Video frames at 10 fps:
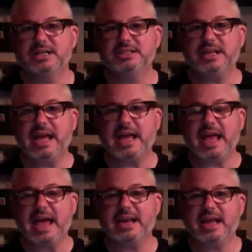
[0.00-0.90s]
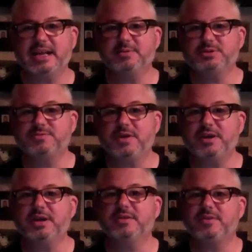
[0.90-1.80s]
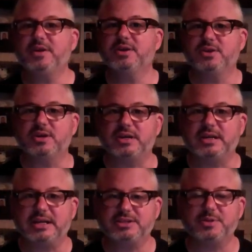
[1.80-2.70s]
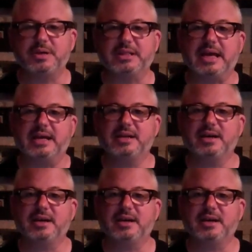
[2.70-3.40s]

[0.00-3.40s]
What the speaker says: today, and it was very good at doing that.